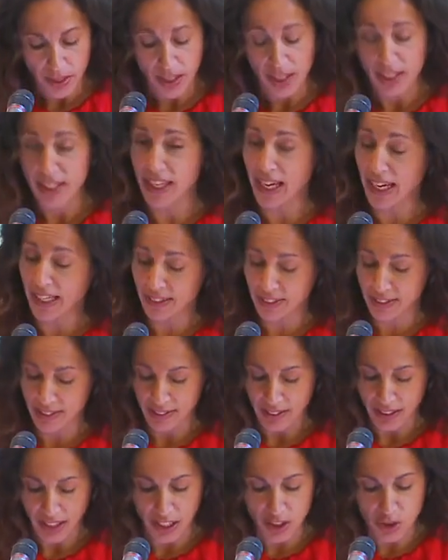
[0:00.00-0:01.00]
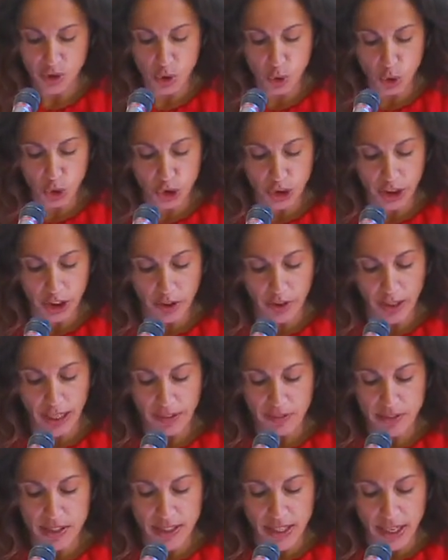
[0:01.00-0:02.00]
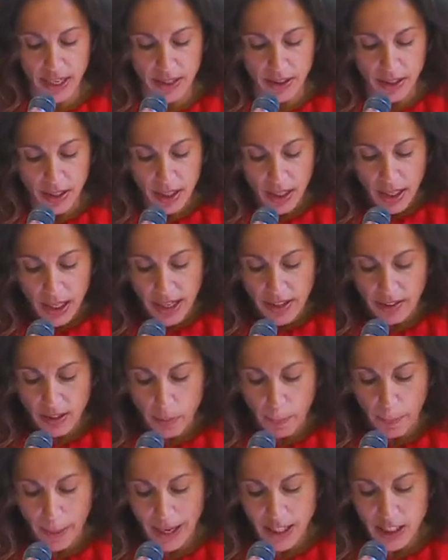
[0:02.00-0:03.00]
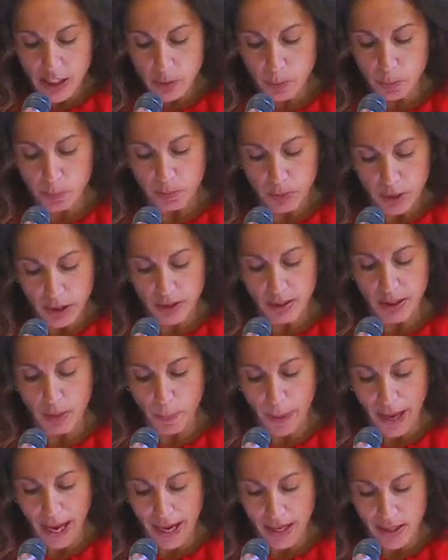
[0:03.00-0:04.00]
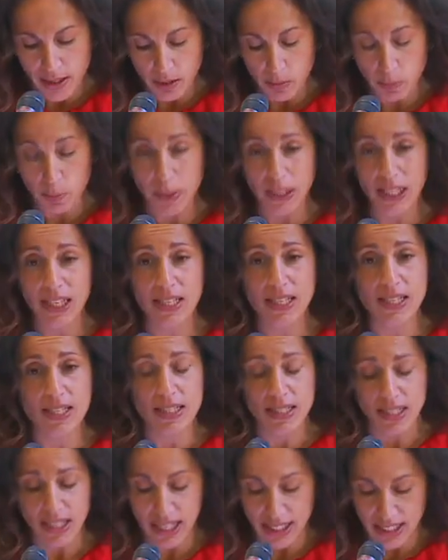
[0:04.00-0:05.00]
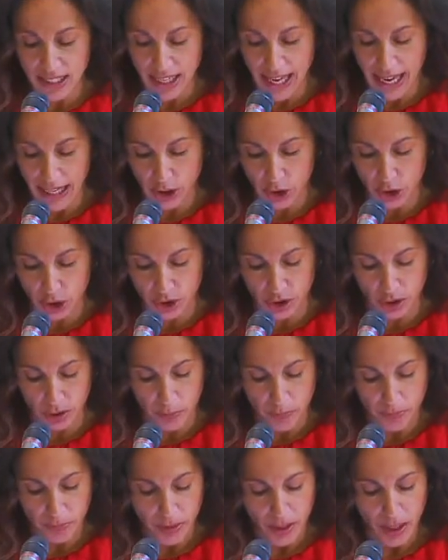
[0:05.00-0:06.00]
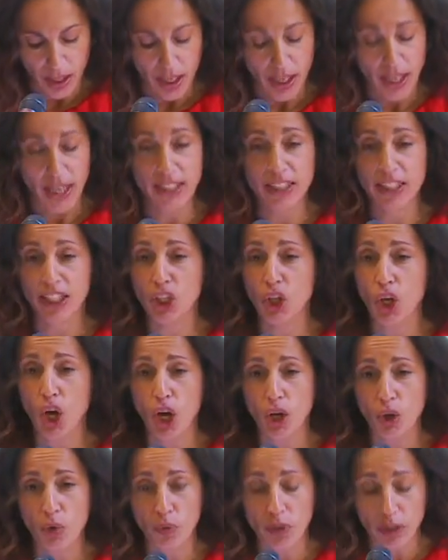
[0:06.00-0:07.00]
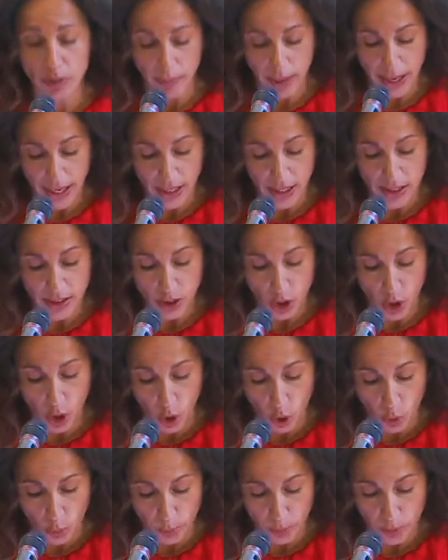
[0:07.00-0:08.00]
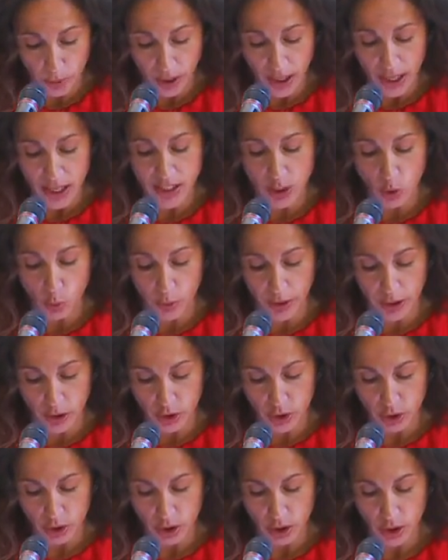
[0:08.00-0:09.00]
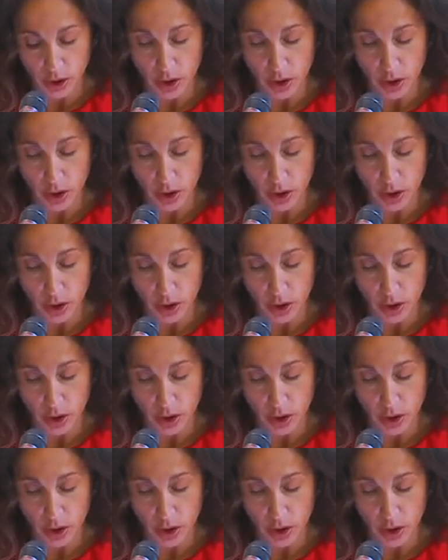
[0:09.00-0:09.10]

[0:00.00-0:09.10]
Yet, as you, Sharon, have said in the past, peace is an action. It cannot remain as a hope, as a wish.